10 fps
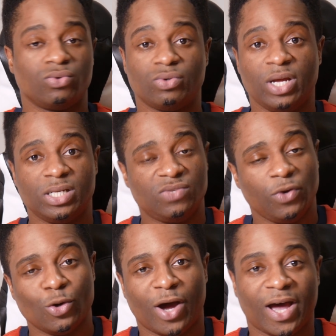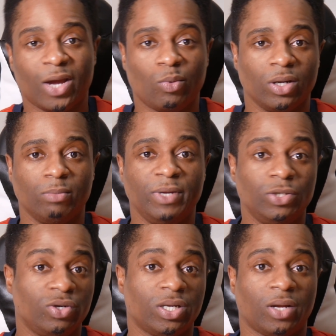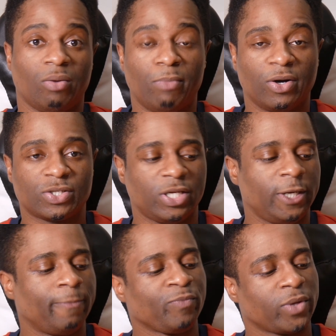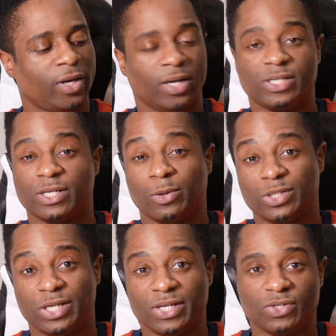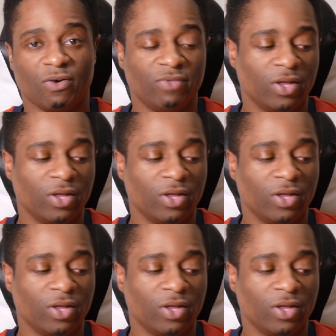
today in this video, I will be doing an unboxing and sound test of